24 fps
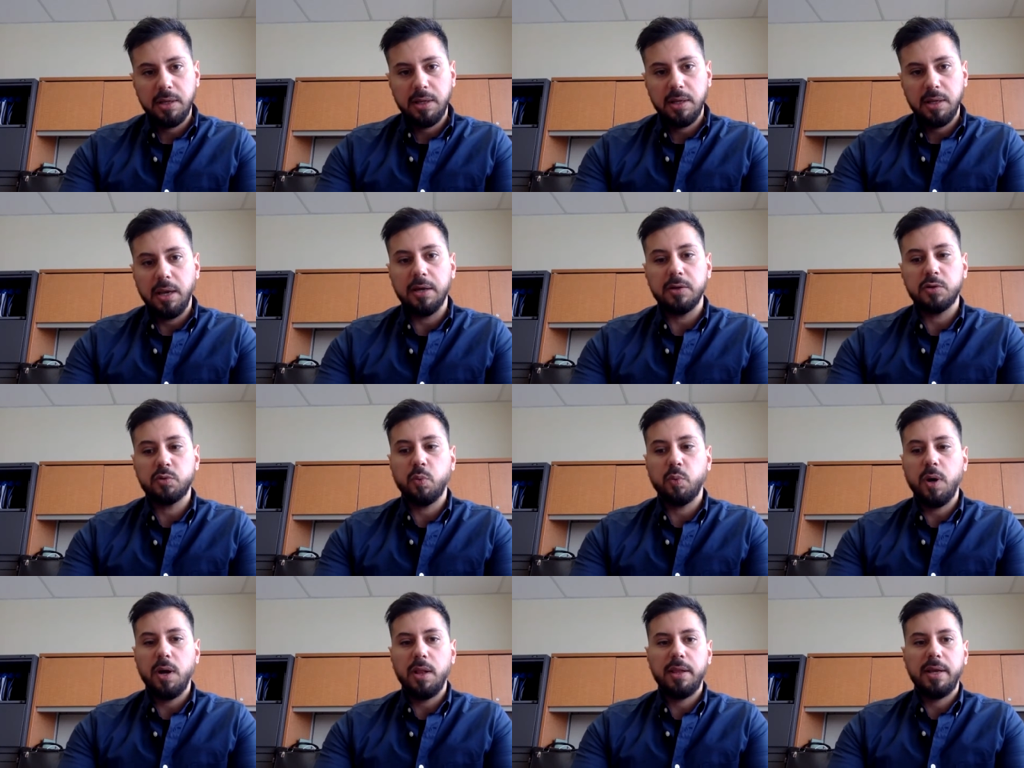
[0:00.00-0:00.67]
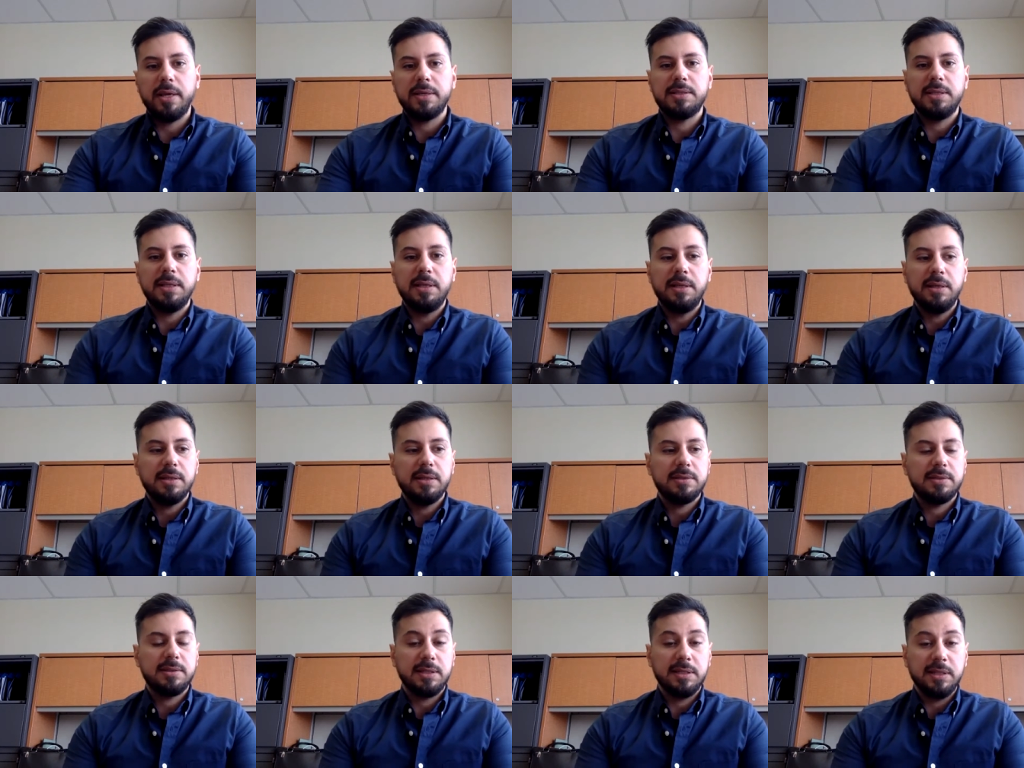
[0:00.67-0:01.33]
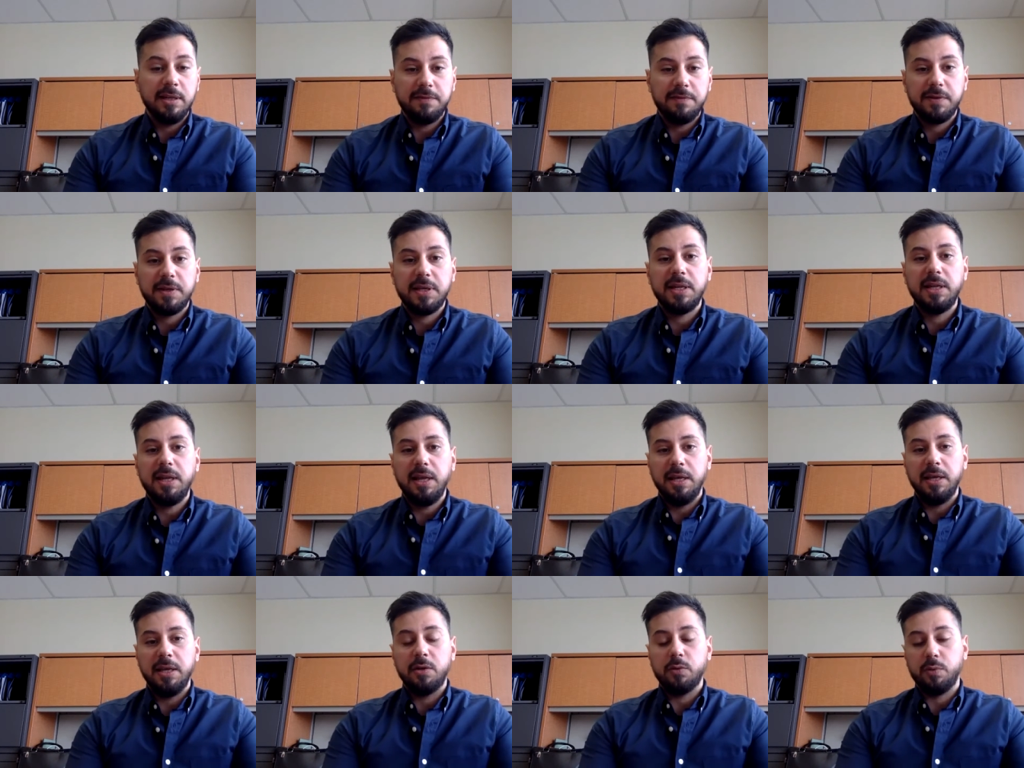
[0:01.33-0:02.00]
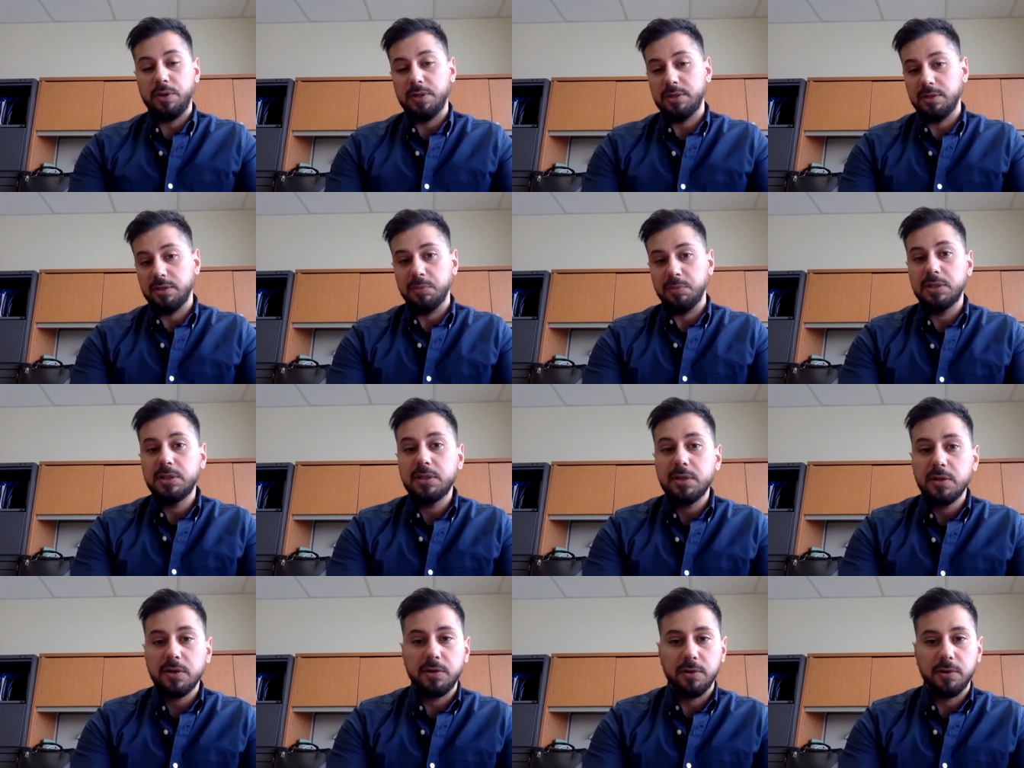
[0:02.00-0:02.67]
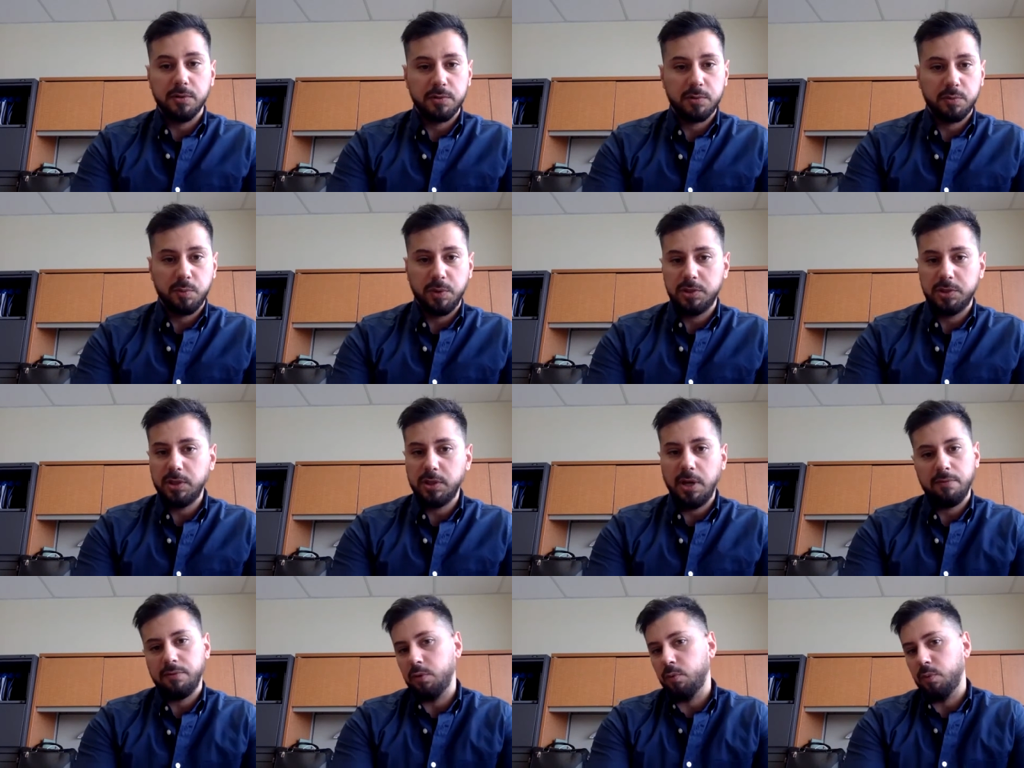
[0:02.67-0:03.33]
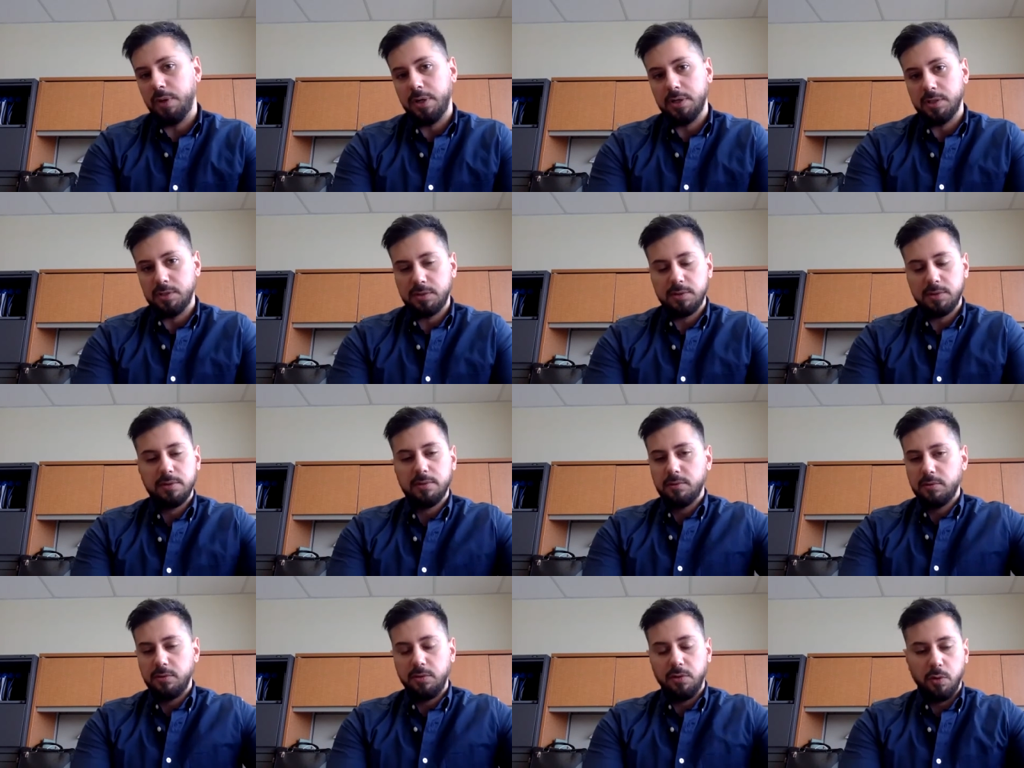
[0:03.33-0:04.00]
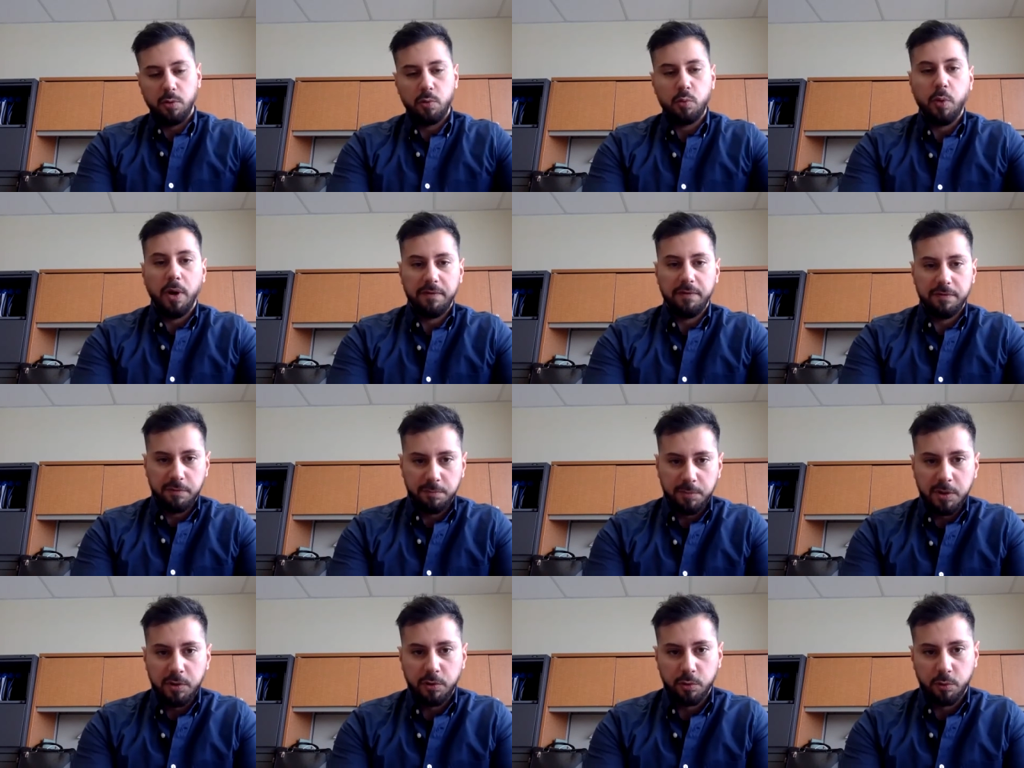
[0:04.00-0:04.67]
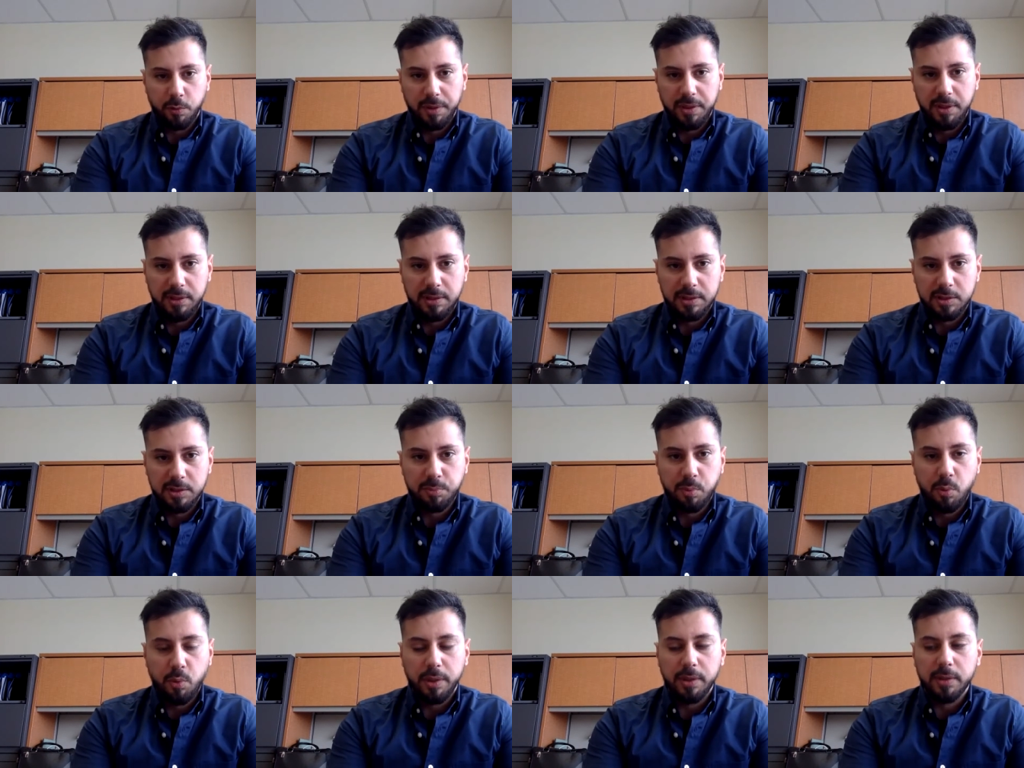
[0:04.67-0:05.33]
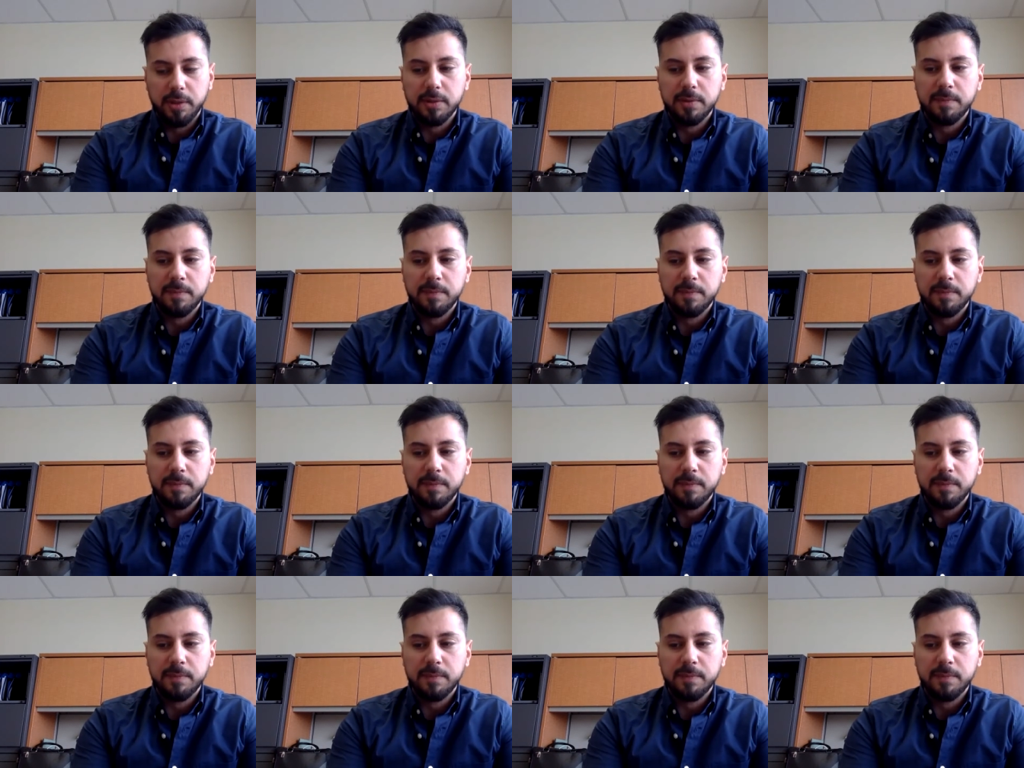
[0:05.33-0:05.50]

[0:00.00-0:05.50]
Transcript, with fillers: as well as the significant increase in materials, which everyone is you know, quite familiar with at this point.